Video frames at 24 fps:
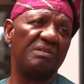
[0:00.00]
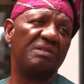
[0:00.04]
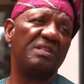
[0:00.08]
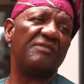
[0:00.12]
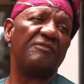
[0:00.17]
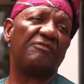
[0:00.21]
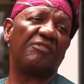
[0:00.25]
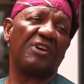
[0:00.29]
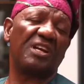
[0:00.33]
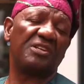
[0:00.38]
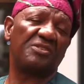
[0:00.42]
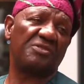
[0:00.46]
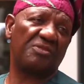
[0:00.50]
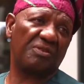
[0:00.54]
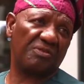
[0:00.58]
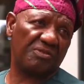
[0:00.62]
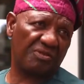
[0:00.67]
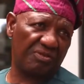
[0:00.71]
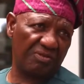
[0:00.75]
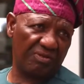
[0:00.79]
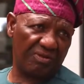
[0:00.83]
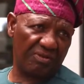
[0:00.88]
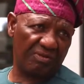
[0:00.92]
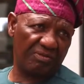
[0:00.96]

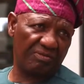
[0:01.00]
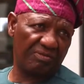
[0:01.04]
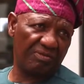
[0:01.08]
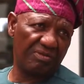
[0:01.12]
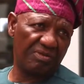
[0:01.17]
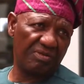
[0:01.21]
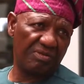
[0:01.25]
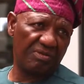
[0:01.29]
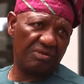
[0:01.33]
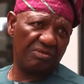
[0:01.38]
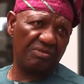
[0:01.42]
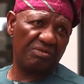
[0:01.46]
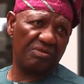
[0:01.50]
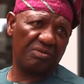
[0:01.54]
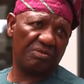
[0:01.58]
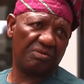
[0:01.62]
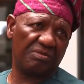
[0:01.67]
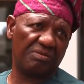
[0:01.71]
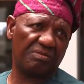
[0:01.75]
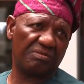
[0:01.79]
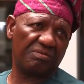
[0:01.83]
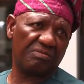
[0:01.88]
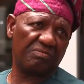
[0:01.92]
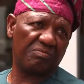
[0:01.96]
Infrastructure, you
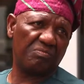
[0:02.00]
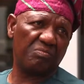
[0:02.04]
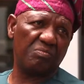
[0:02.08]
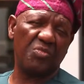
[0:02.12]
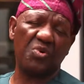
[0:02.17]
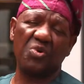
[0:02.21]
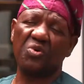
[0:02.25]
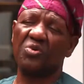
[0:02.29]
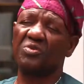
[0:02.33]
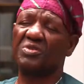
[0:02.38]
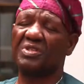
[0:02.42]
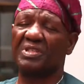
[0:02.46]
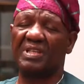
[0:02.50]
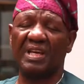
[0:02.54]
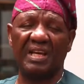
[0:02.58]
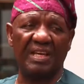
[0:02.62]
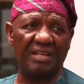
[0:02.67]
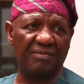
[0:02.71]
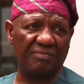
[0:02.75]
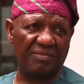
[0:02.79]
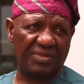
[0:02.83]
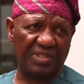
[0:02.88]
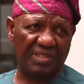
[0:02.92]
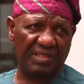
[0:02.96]
know, most
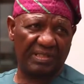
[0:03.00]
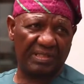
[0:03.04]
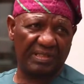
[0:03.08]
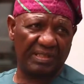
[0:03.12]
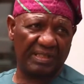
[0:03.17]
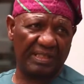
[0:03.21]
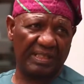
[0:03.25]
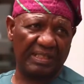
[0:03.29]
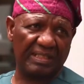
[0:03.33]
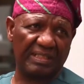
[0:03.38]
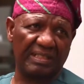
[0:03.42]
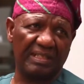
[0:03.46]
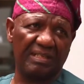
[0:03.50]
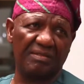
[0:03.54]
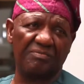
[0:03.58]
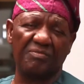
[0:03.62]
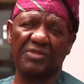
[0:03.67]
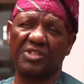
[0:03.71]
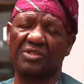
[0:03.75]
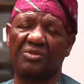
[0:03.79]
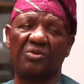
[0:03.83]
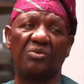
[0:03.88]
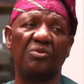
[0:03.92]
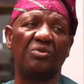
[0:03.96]
times
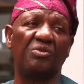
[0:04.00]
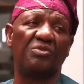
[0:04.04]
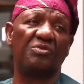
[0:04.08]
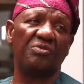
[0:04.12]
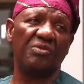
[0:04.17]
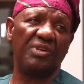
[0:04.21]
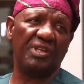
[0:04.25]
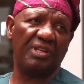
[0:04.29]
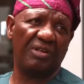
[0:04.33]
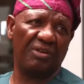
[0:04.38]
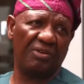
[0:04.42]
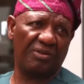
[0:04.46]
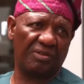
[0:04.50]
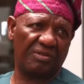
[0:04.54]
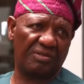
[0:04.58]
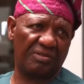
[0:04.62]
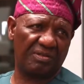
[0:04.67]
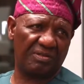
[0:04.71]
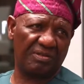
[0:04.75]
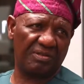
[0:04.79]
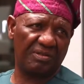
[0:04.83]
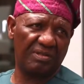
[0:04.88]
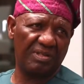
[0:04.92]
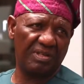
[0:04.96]
SMEs go through a
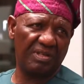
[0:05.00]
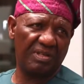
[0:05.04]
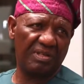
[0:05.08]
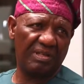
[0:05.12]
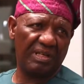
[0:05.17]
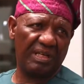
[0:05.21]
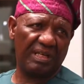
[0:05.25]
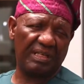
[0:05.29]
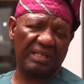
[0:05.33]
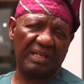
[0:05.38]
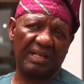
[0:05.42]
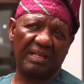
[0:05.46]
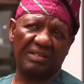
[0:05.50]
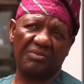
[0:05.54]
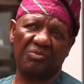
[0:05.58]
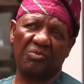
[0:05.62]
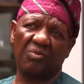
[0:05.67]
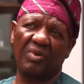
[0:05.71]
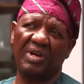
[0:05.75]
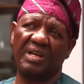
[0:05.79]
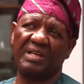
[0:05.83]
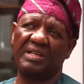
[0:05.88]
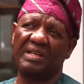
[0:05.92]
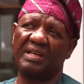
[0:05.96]
lot, and that's
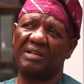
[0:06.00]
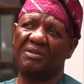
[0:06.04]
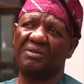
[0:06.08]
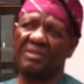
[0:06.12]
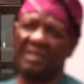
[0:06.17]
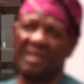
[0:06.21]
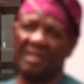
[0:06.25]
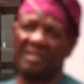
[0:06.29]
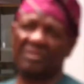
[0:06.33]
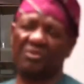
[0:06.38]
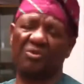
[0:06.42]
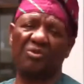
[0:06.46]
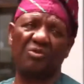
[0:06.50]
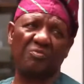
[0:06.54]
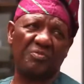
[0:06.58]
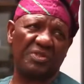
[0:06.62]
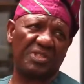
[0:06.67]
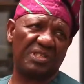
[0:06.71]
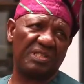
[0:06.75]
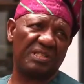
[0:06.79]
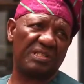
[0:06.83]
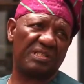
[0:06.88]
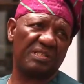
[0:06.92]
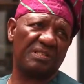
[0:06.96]
why they are not as
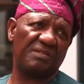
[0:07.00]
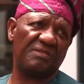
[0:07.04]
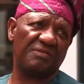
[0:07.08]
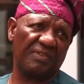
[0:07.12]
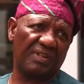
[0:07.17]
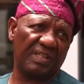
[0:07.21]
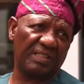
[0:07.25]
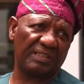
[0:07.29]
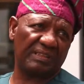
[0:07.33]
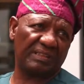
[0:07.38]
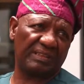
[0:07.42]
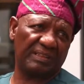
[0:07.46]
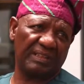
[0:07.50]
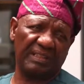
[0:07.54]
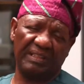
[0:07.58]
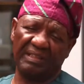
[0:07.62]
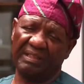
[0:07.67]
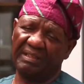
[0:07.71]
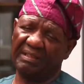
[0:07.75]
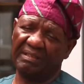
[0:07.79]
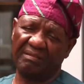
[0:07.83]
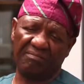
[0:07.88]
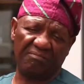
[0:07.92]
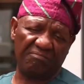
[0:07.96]
competitive as
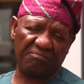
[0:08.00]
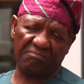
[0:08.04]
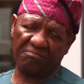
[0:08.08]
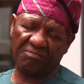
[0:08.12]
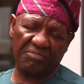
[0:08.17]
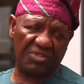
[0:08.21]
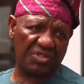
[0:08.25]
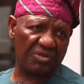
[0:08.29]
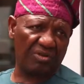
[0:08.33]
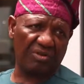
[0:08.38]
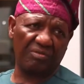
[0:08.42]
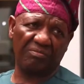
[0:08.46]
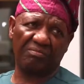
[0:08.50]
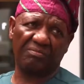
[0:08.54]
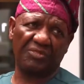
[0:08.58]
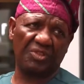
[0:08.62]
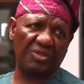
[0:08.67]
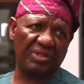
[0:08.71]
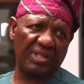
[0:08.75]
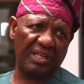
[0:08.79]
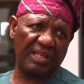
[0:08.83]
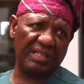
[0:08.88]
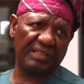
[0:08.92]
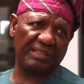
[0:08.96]
some
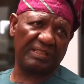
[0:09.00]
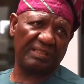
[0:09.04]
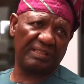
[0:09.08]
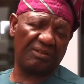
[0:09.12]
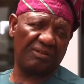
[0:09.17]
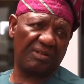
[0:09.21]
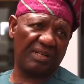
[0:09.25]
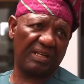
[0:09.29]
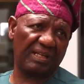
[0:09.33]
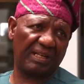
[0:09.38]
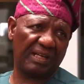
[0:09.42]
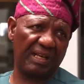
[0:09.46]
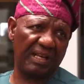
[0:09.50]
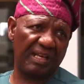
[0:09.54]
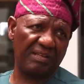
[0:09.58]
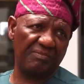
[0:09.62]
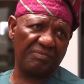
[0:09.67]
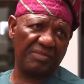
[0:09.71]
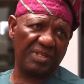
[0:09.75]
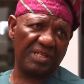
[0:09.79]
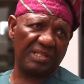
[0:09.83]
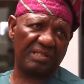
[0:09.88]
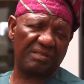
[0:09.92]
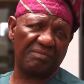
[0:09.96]
others in other
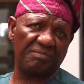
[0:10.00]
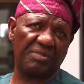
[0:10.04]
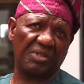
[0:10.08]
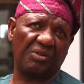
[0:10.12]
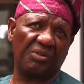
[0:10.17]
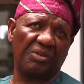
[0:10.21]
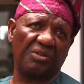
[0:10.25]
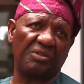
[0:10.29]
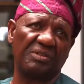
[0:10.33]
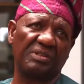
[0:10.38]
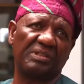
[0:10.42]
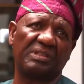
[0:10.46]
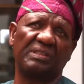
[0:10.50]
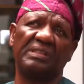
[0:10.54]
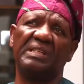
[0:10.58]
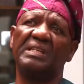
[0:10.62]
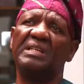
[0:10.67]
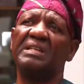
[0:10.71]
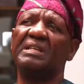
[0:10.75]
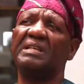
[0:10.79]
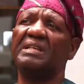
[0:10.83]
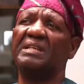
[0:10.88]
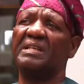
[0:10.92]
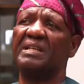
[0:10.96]
climates, because
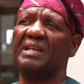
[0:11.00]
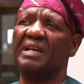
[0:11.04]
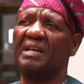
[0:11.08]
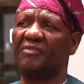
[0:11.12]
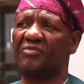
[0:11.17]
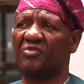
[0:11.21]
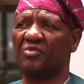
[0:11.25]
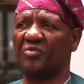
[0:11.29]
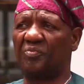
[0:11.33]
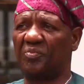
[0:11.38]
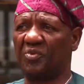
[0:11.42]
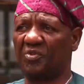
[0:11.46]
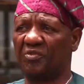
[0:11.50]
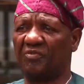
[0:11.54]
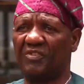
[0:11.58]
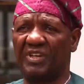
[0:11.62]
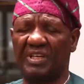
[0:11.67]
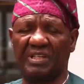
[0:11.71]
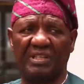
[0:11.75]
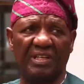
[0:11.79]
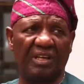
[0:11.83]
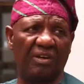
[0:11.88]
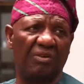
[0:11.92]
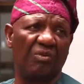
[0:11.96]
they have to
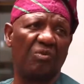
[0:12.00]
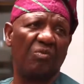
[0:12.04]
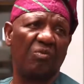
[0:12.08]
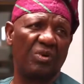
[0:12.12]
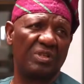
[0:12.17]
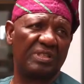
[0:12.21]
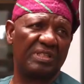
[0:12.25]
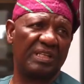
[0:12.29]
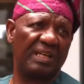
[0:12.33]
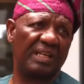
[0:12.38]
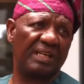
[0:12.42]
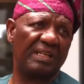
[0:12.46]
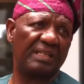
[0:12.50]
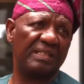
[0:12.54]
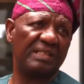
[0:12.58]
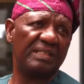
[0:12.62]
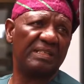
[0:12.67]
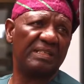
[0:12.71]
provide their own water,